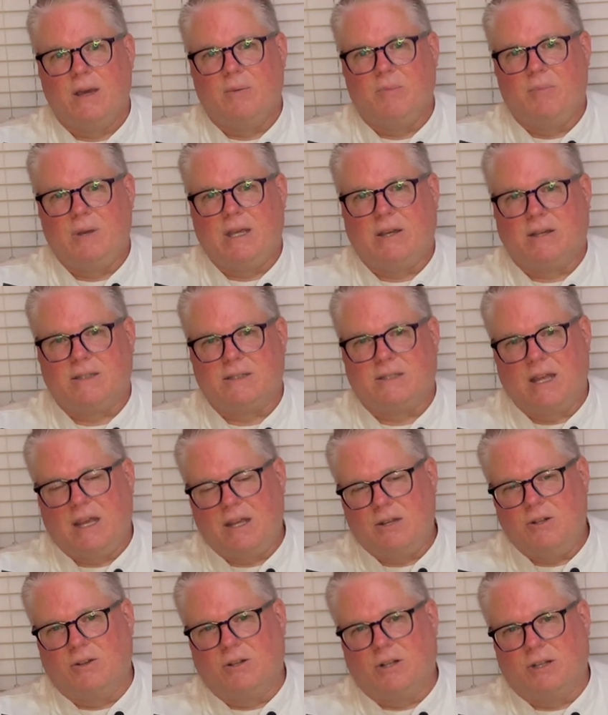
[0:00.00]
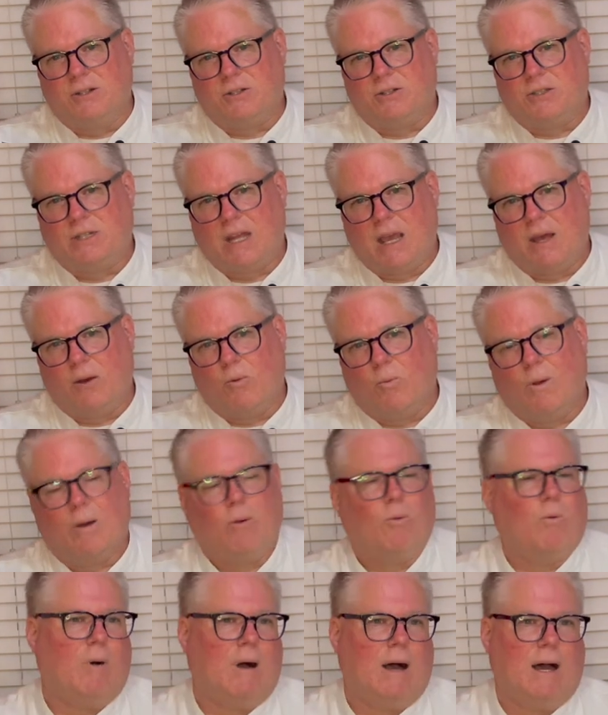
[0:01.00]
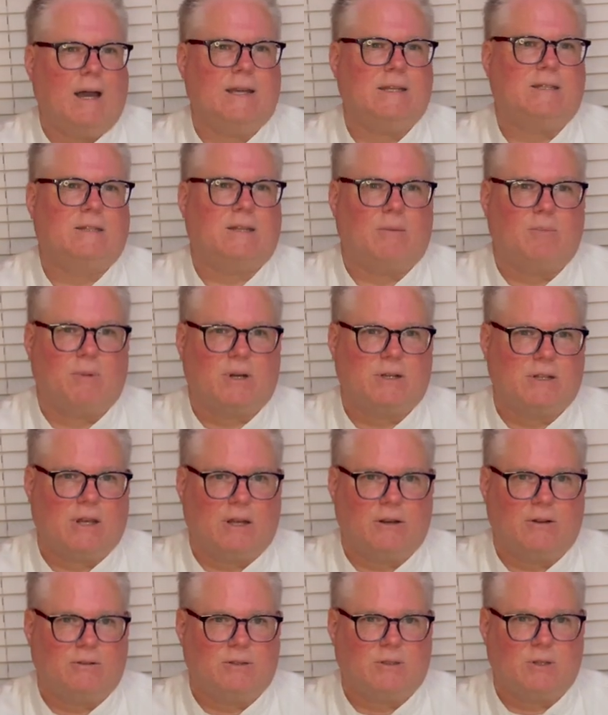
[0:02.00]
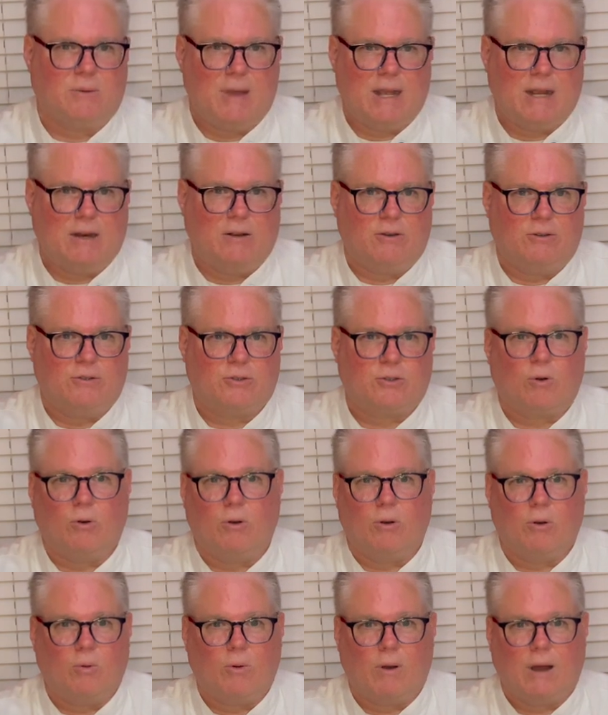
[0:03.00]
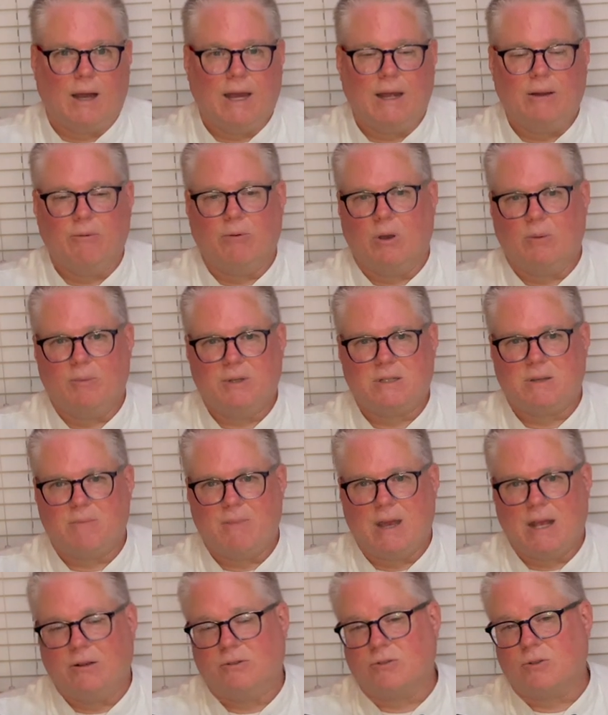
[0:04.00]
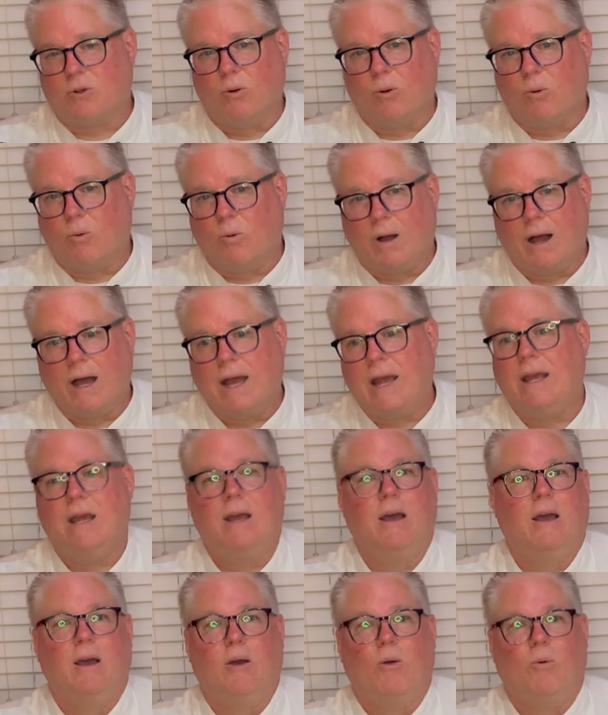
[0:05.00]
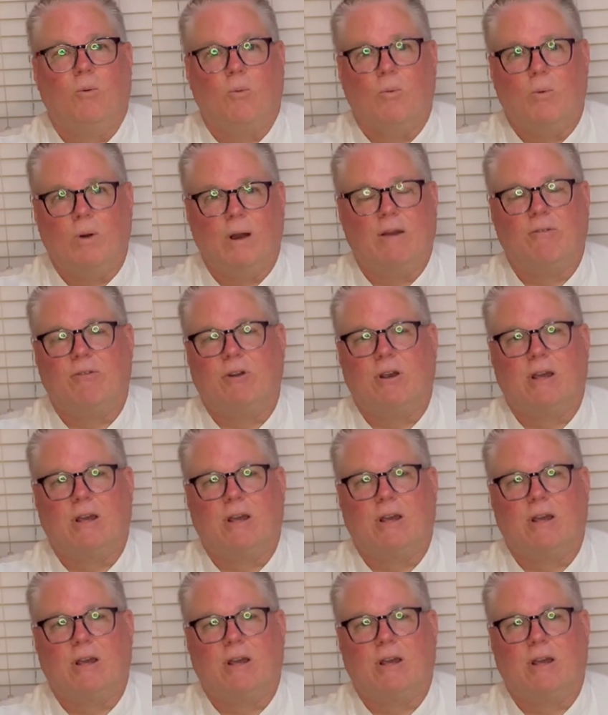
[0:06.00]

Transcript: because then you'll understand, well, why San Marzano tomatoes or why Roma tomatoes or why whatever